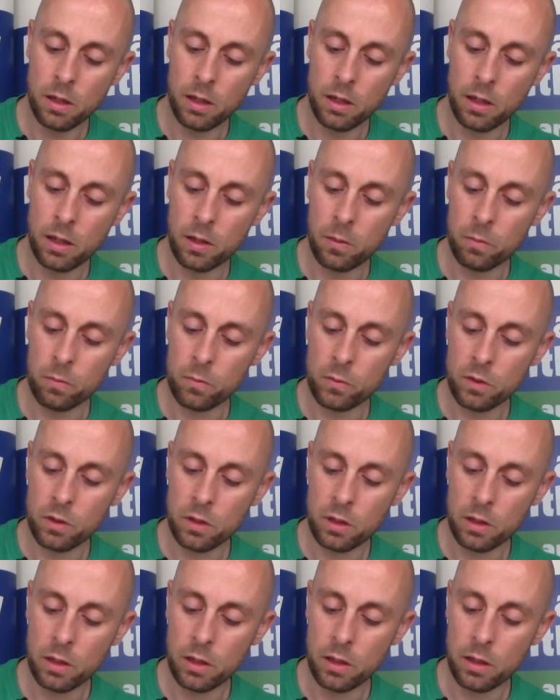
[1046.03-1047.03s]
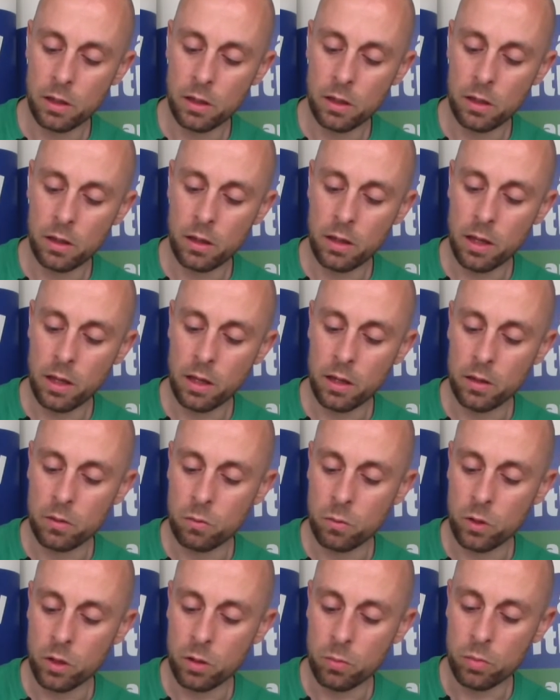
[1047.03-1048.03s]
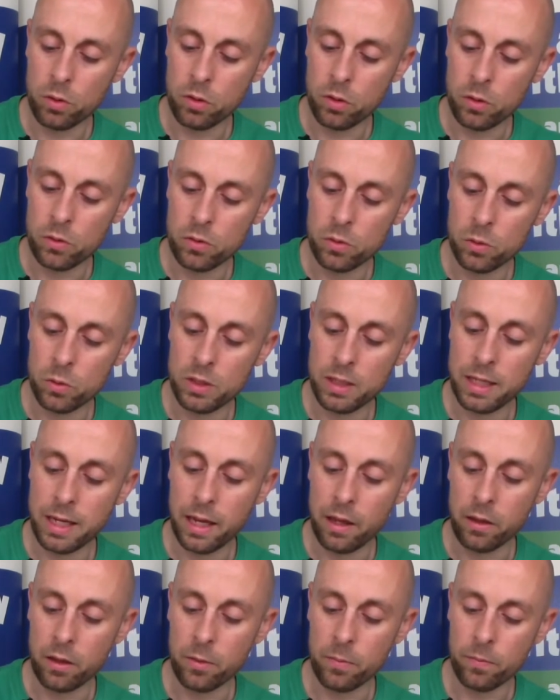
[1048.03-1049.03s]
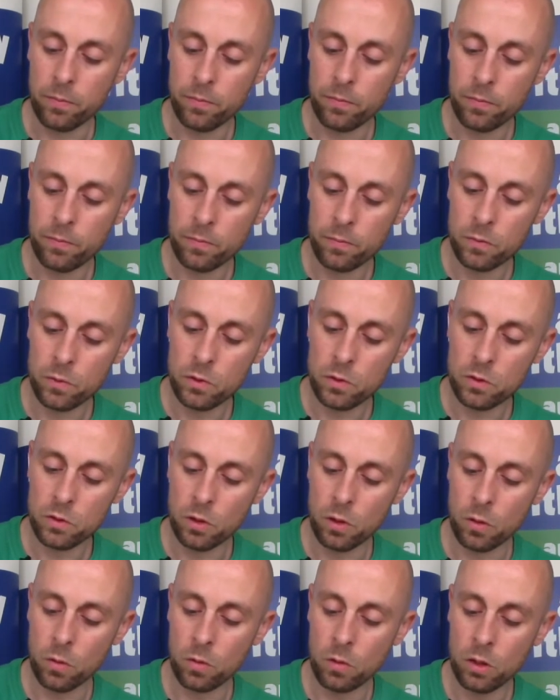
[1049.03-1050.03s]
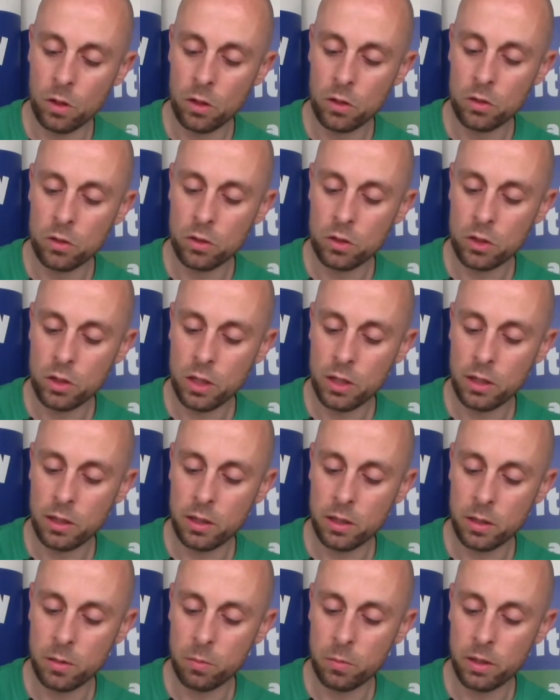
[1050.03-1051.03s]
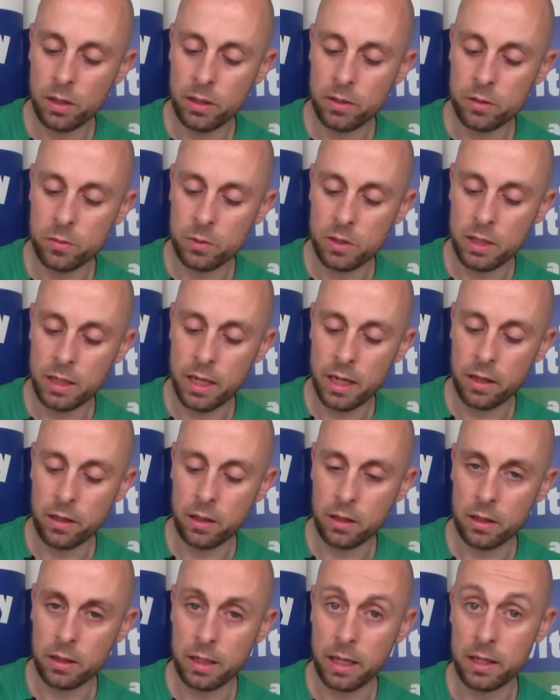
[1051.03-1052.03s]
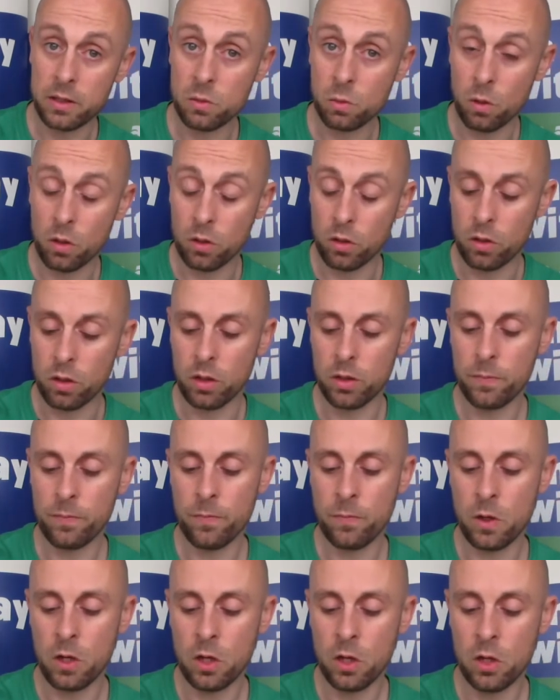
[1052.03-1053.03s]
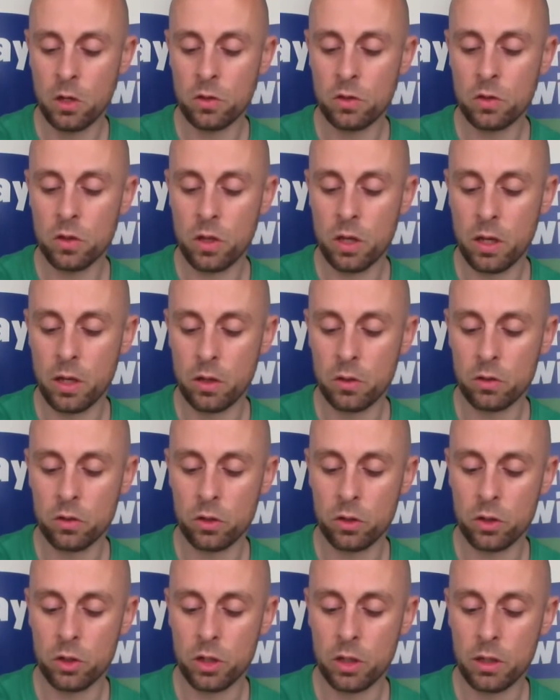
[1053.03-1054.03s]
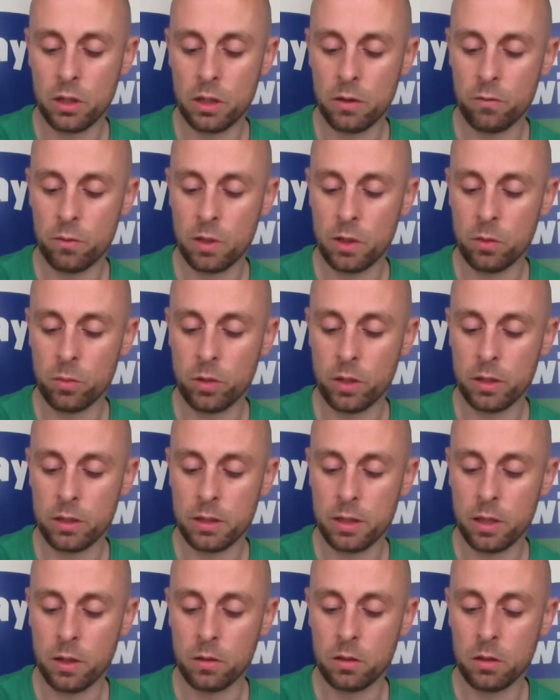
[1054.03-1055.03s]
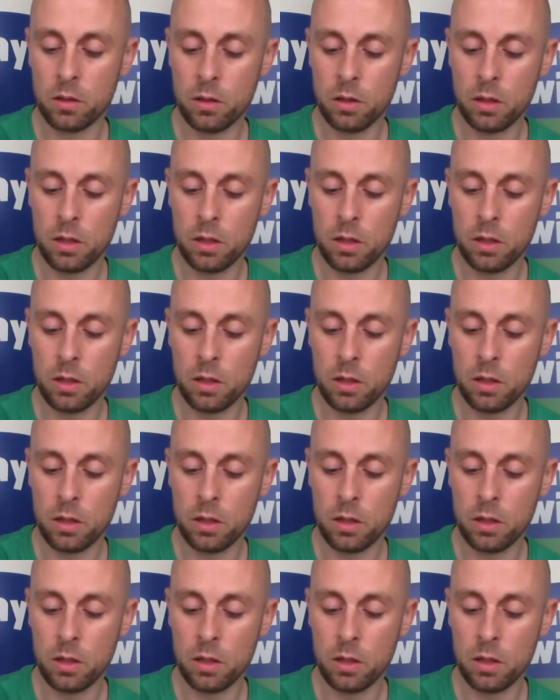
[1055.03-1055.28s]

and then we're going to put those 2 together. So just gently place them together next to one another so they are touching, give them a little press down.